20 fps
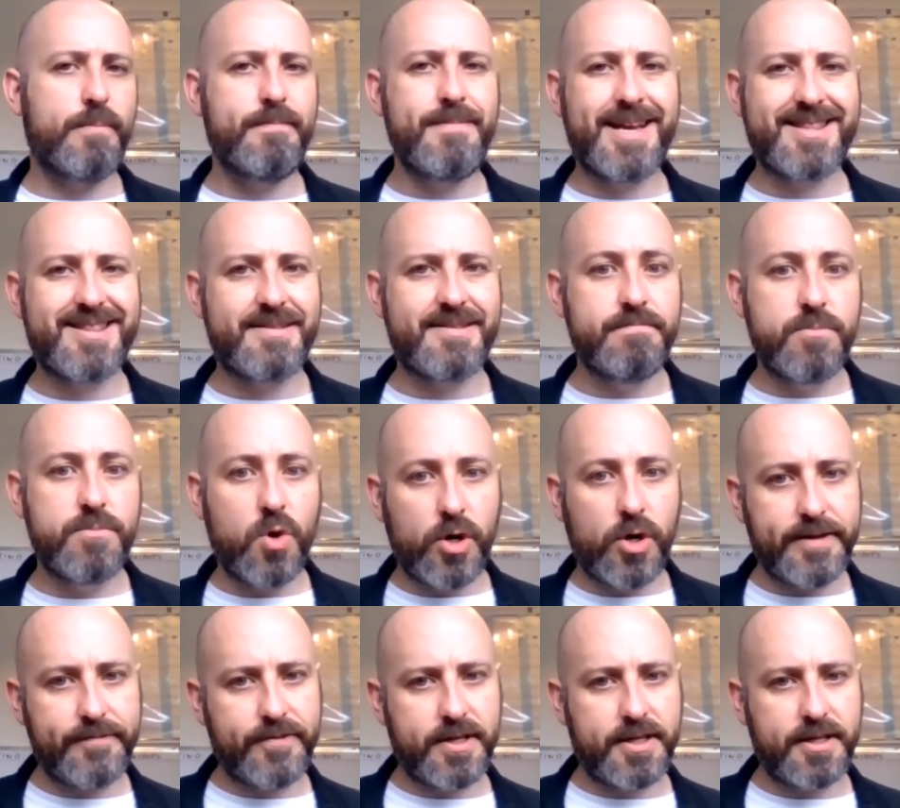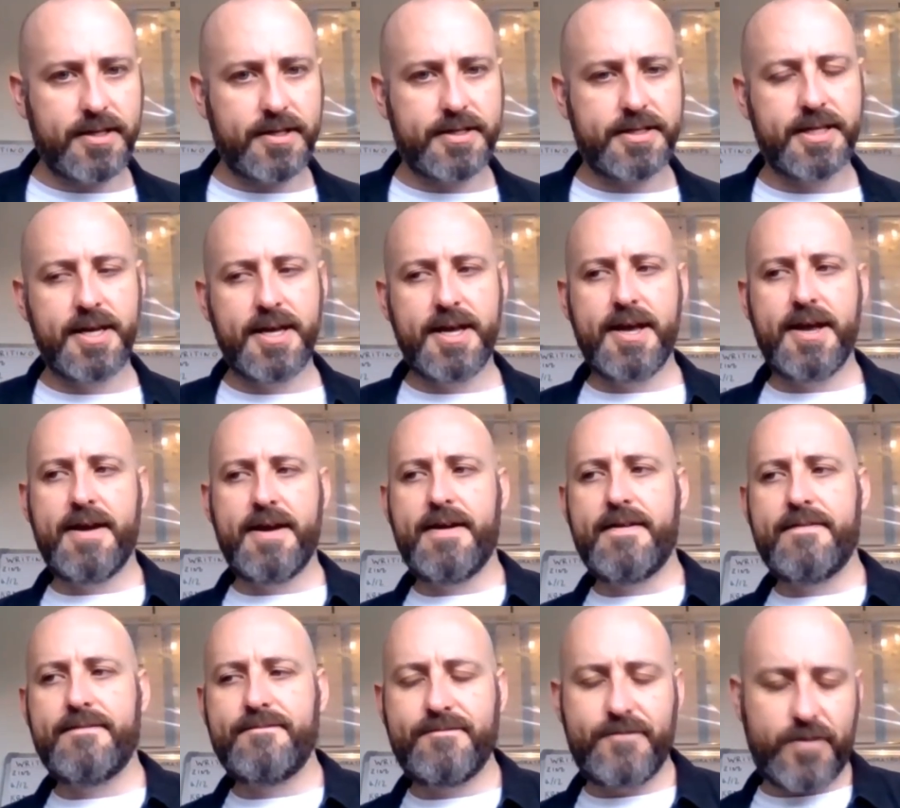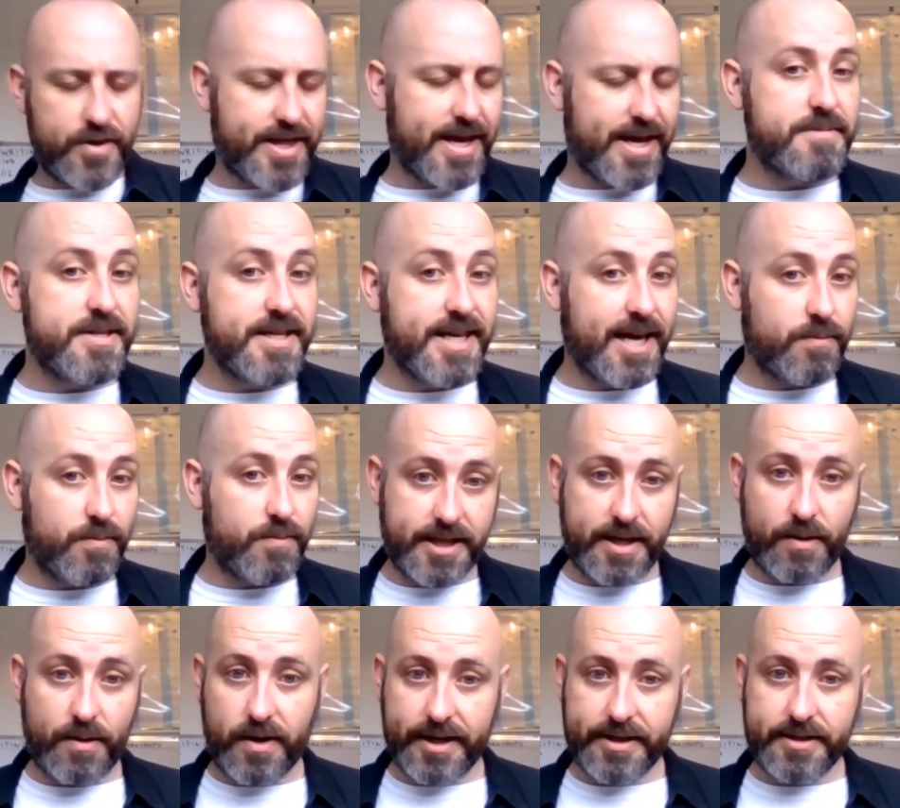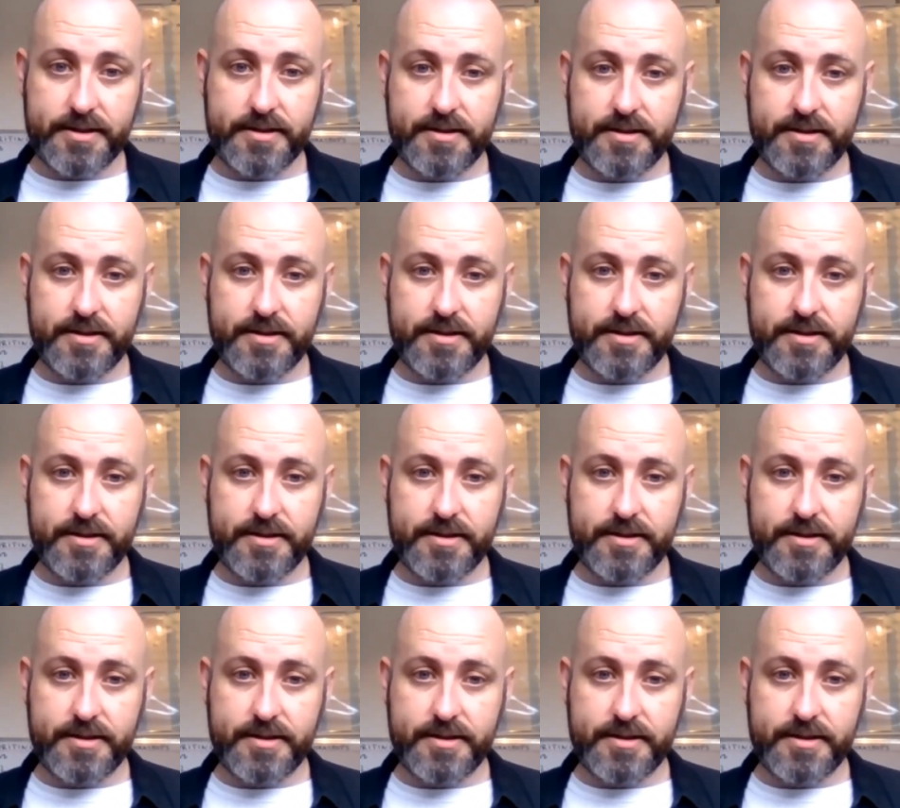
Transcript: or makes it more difficult for them to get what they want.